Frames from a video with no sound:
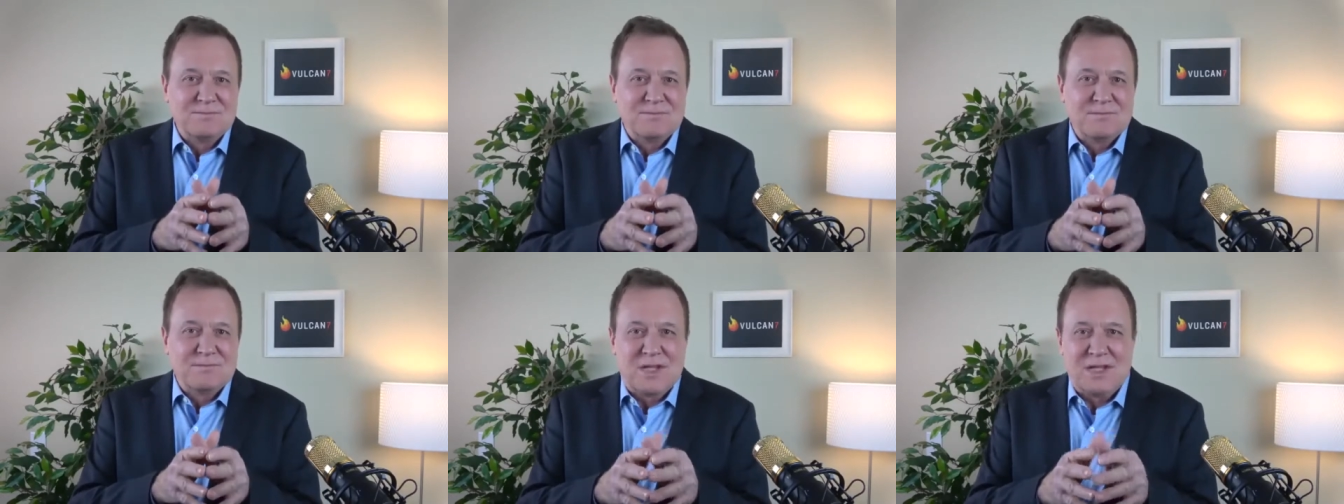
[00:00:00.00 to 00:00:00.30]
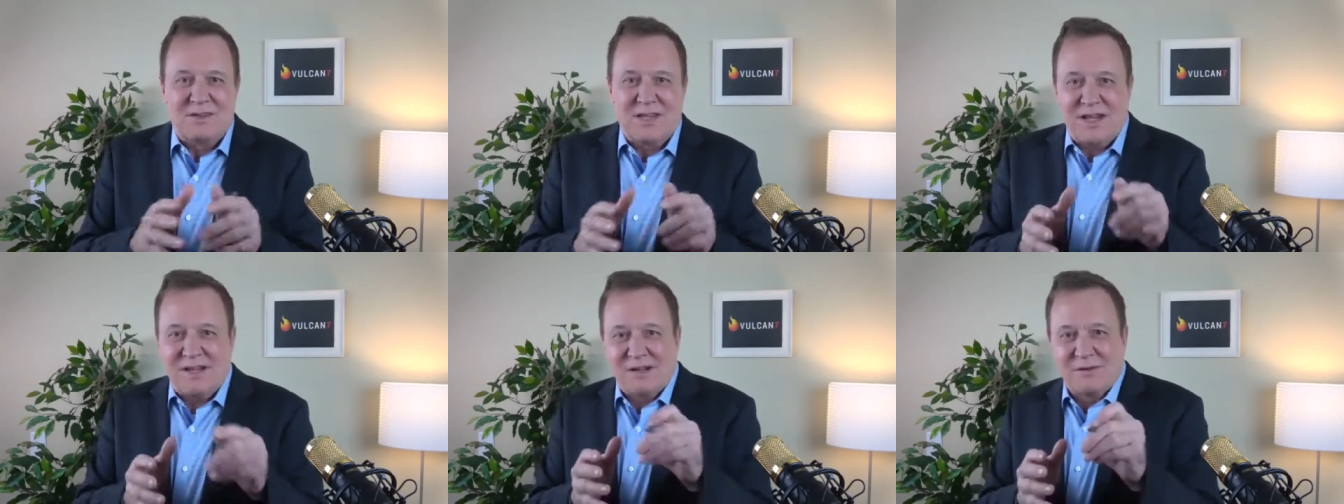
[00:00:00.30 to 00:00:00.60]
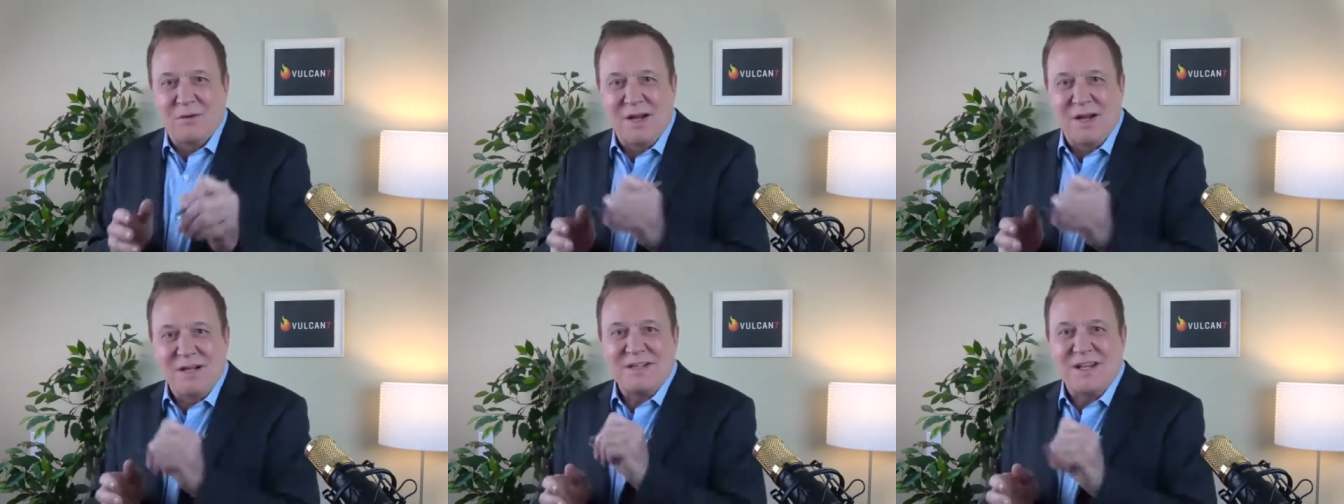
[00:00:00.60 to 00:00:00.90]
that they could
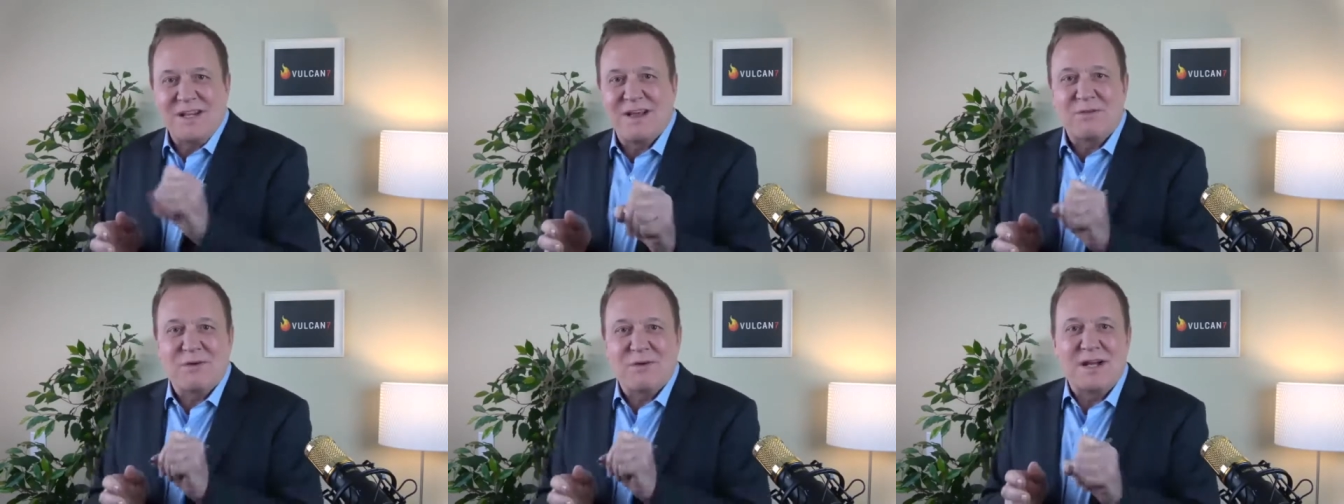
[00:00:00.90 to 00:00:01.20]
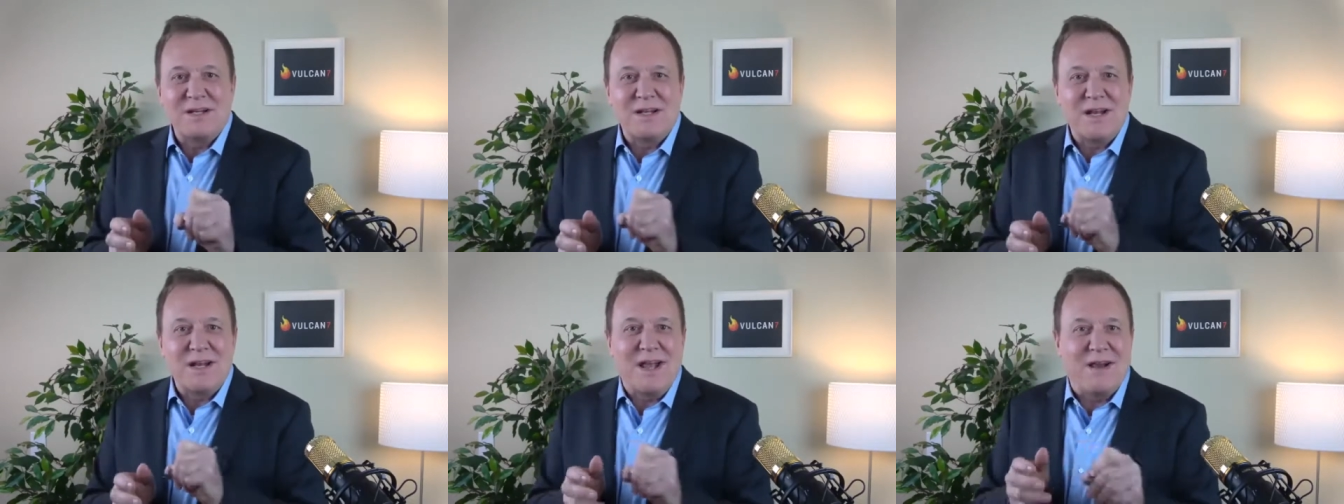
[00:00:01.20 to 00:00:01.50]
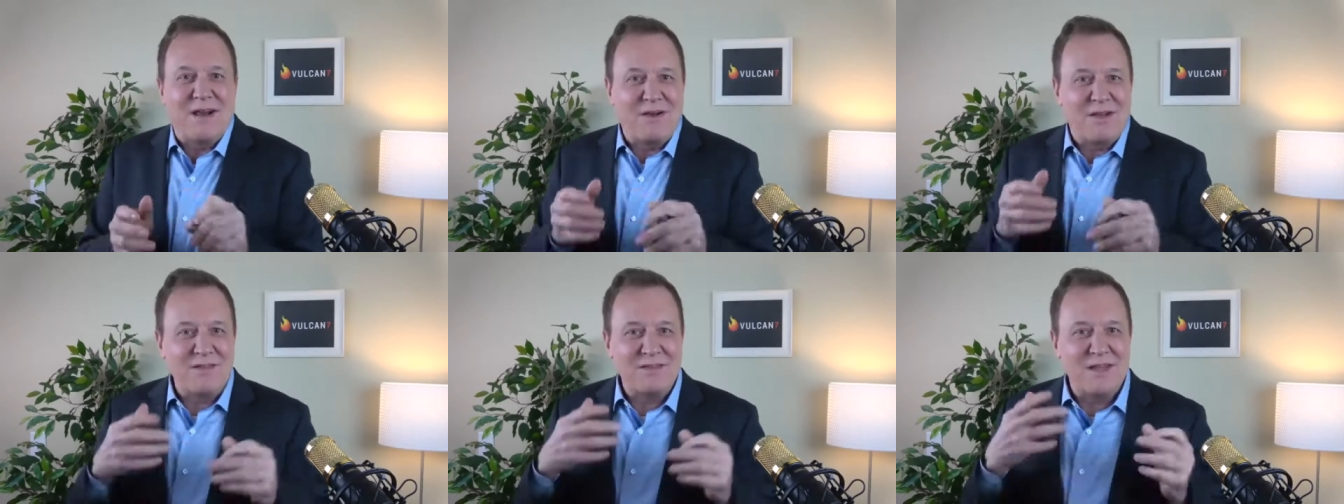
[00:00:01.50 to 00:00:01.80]
write down right now
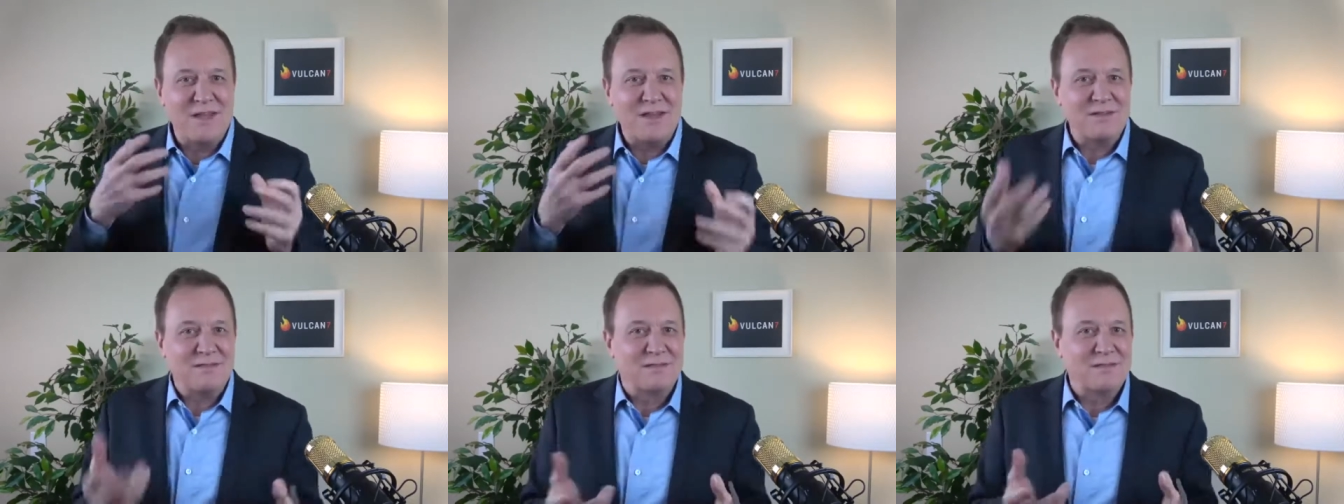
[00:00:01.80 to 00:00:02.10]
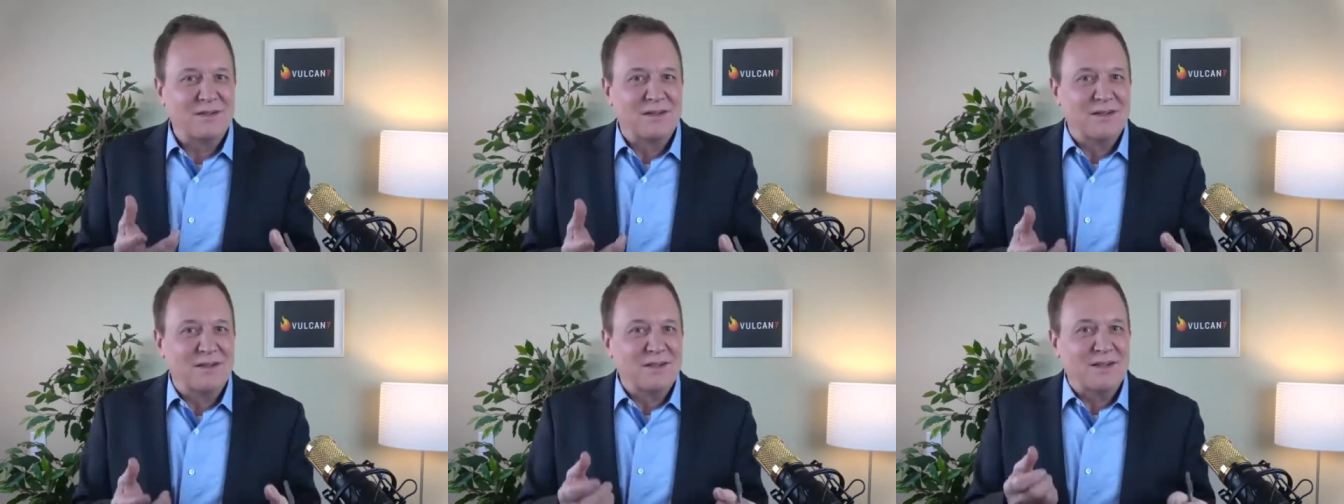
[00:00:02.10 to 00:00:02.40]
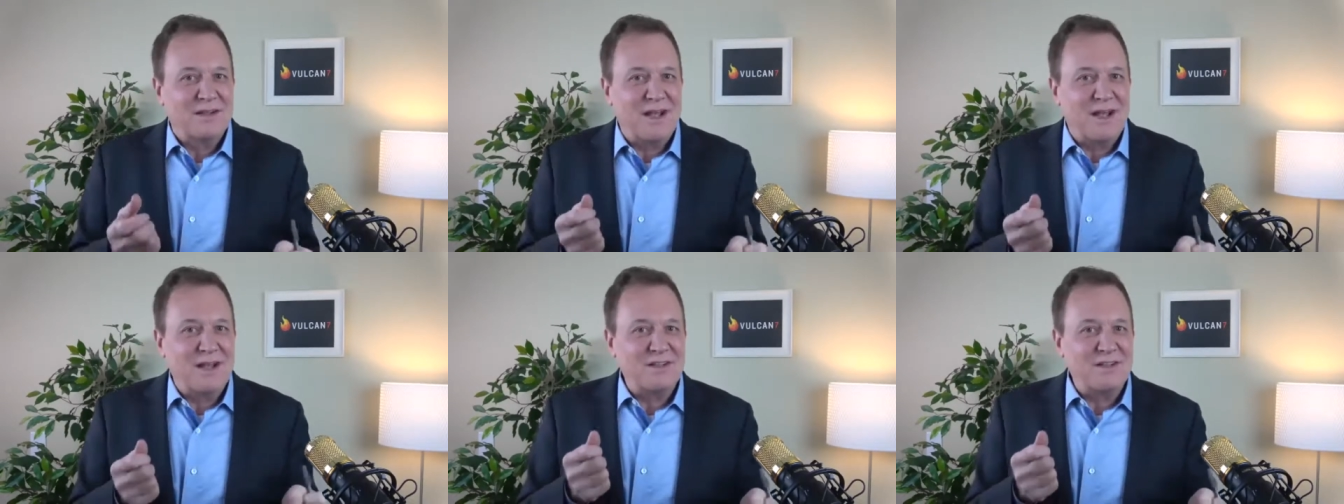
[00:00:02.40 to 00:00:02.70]
and
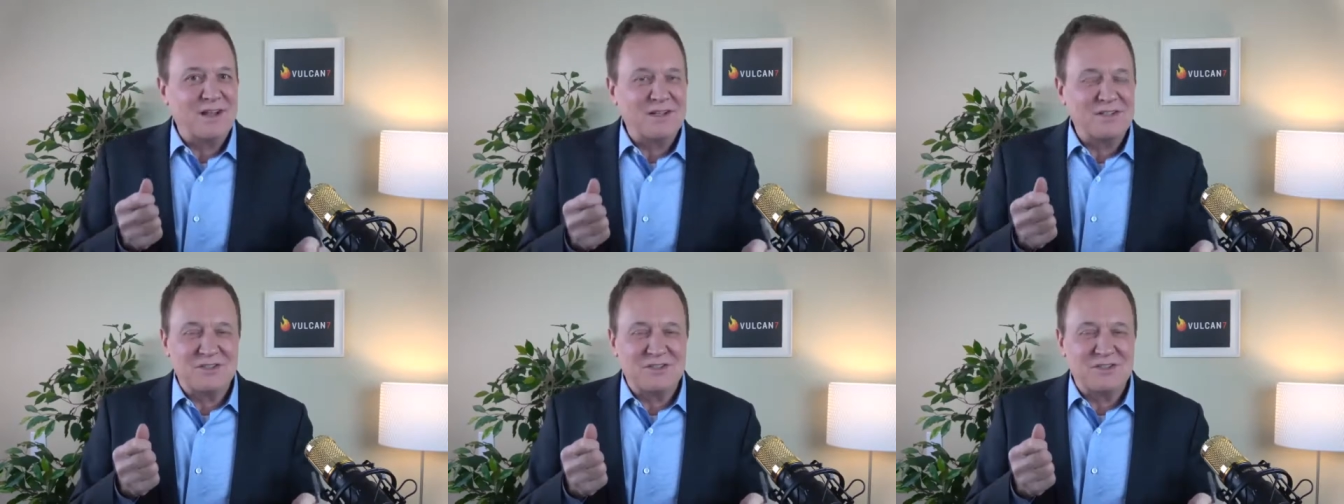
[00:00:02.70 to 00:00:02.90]
then